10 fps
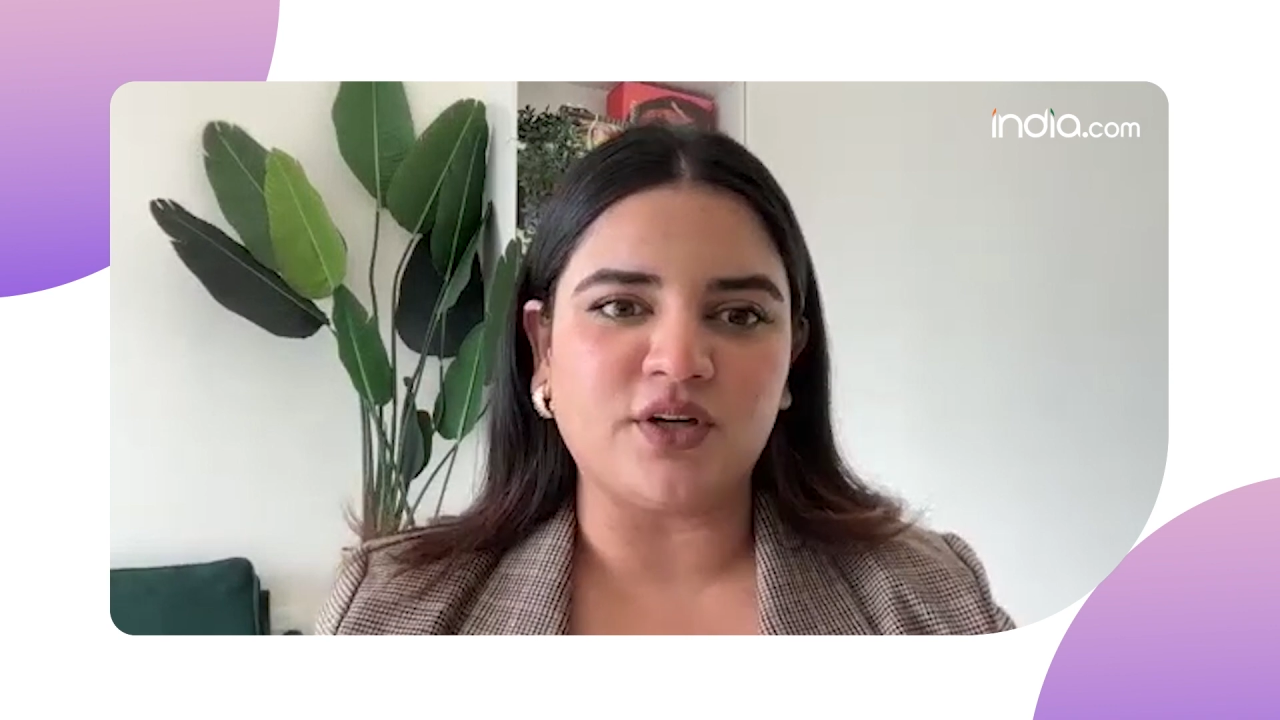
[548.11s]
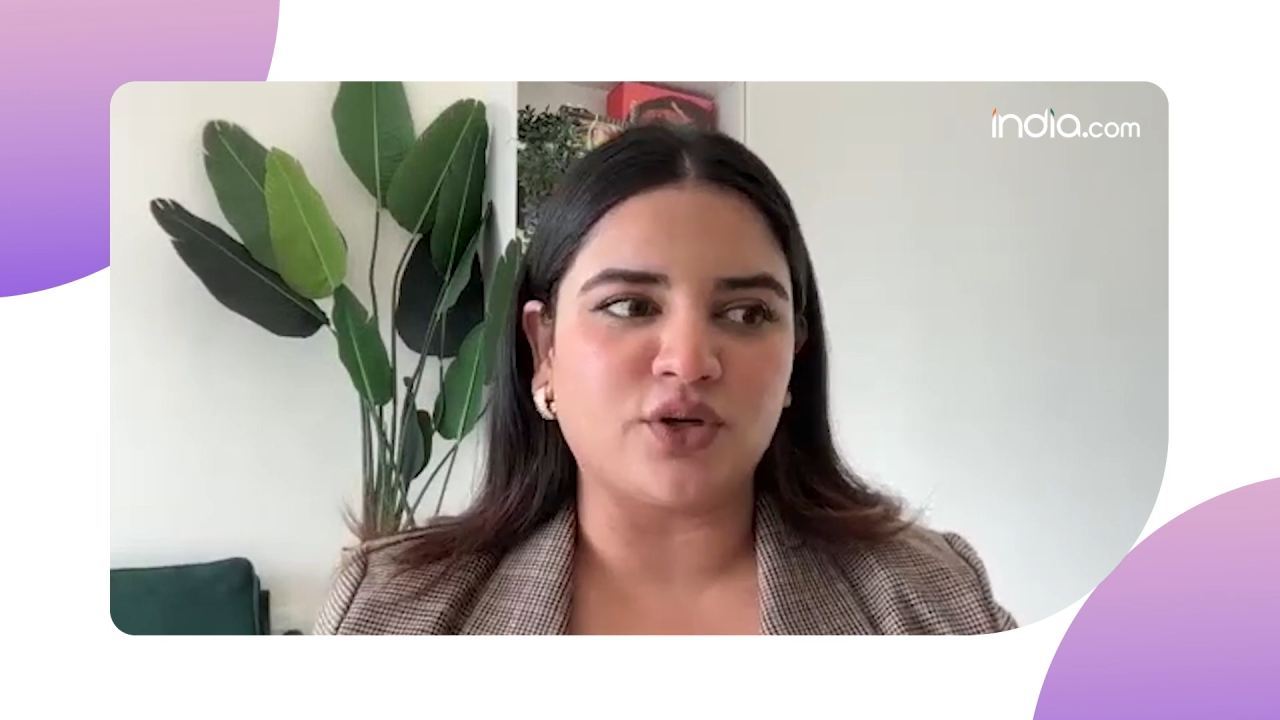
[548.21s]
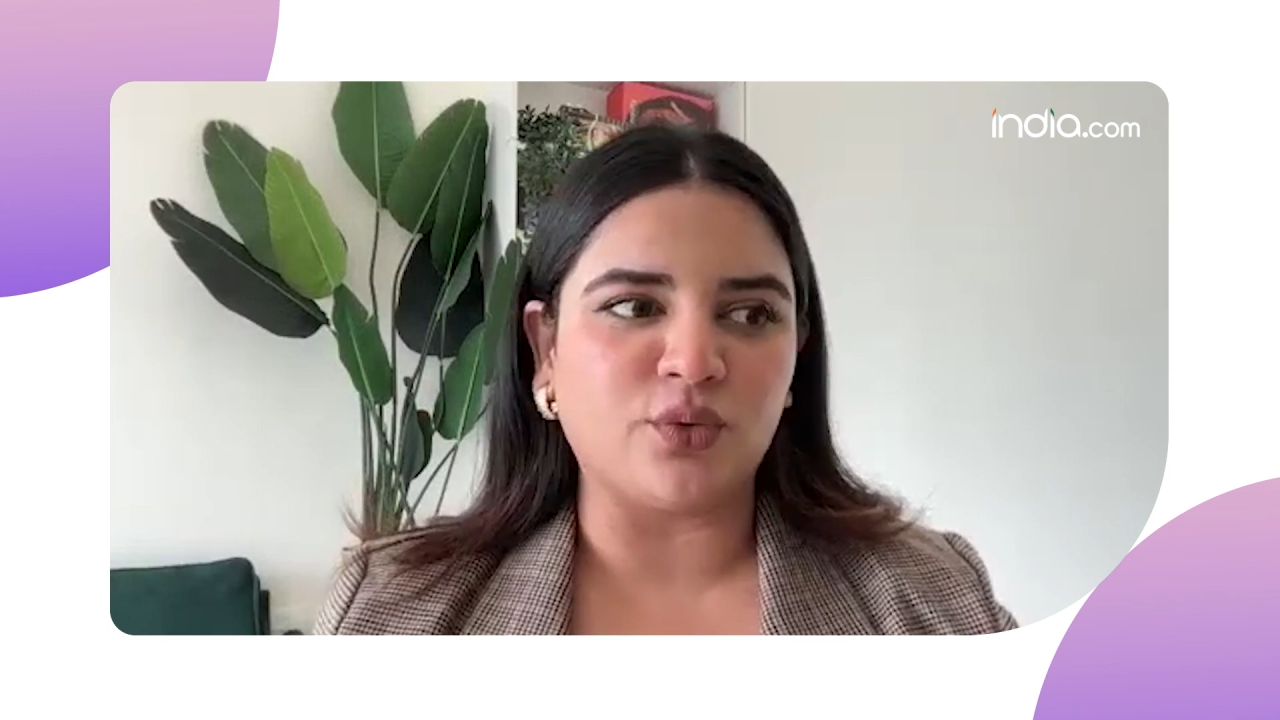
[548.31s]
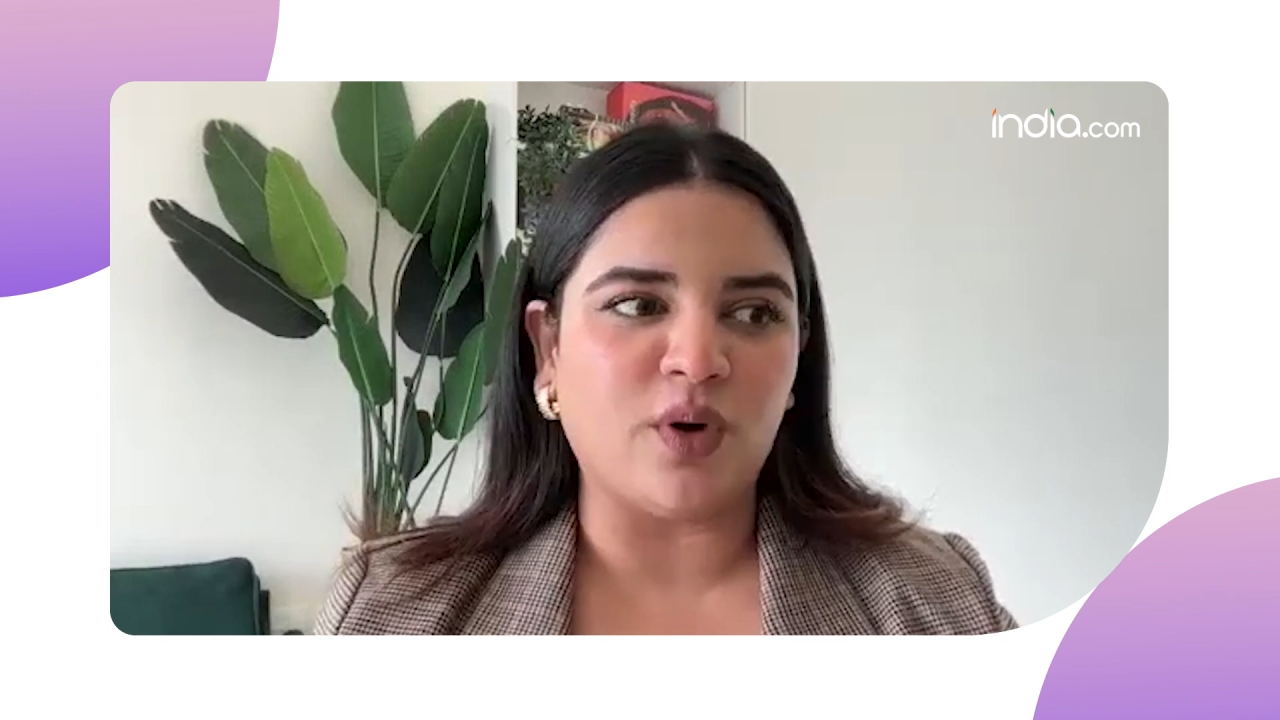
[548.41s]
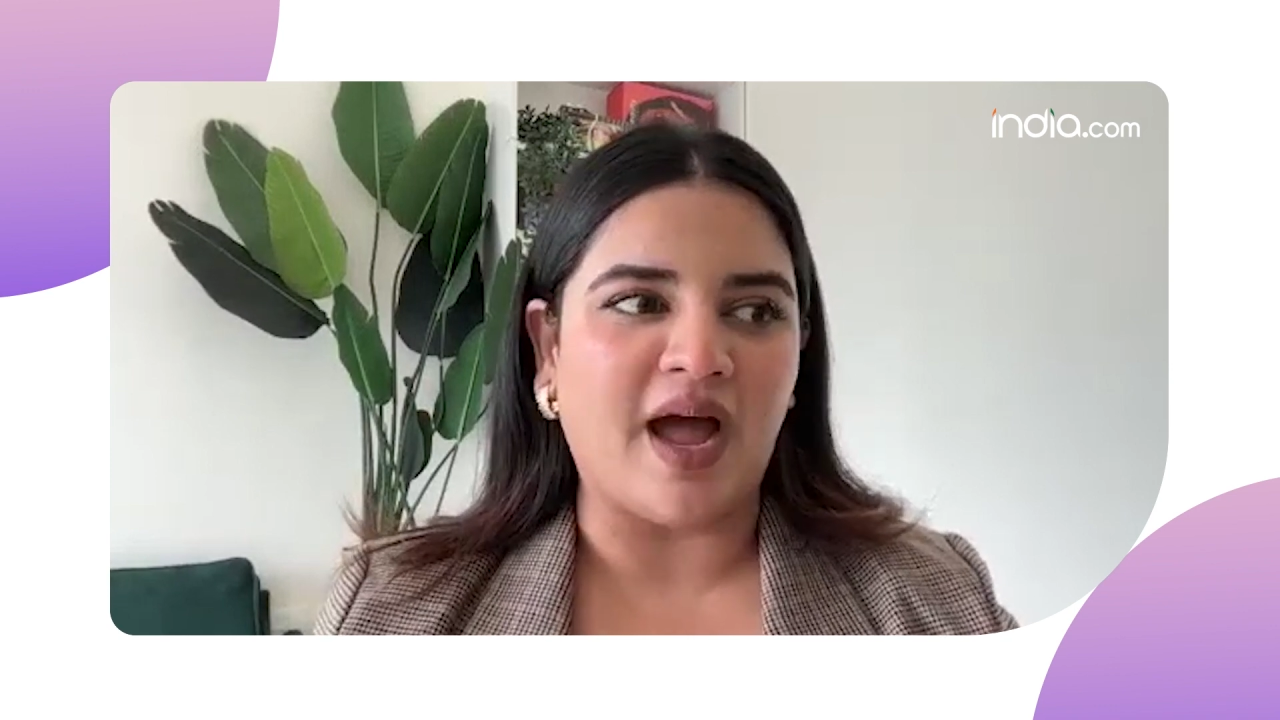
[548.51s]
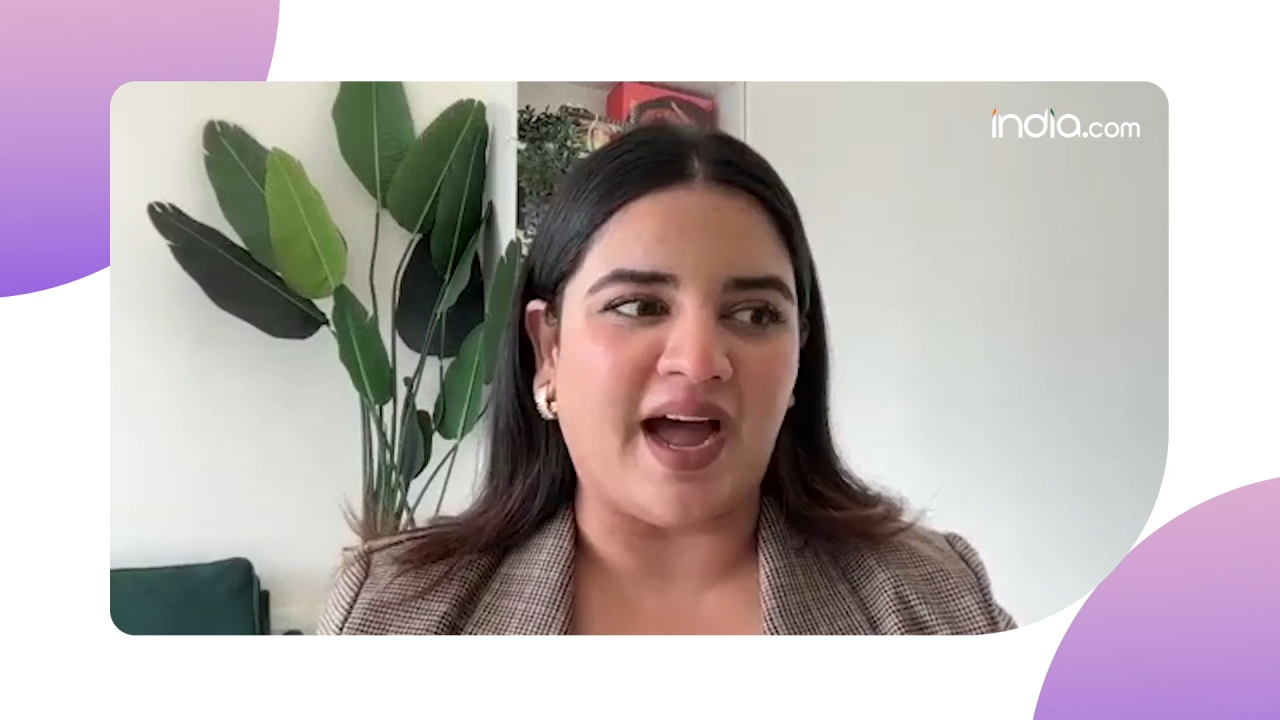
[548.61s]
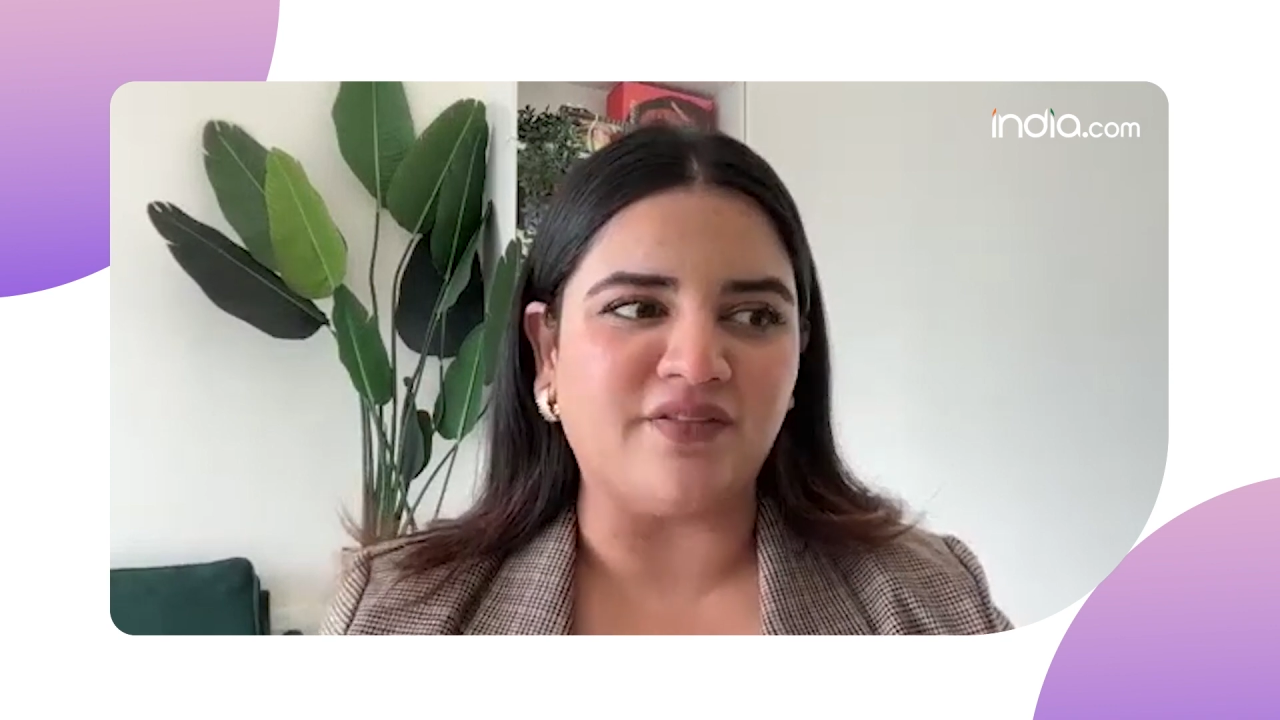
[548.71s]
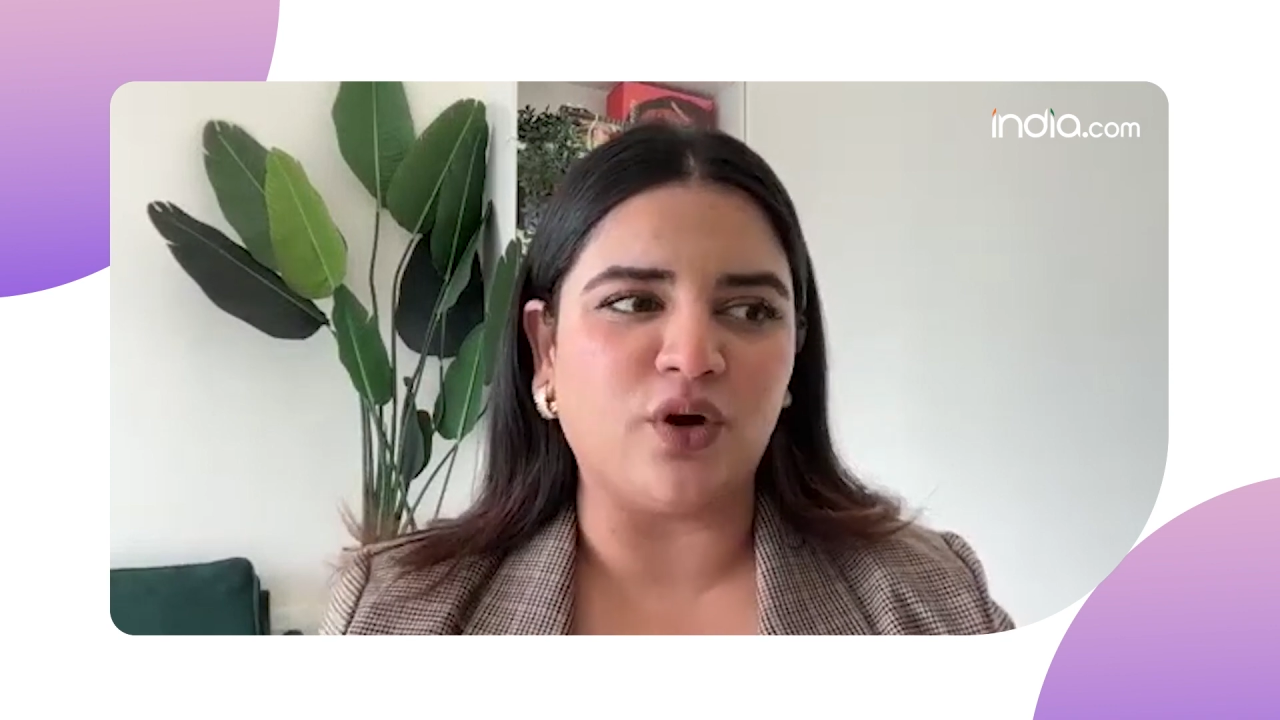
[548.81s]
to have your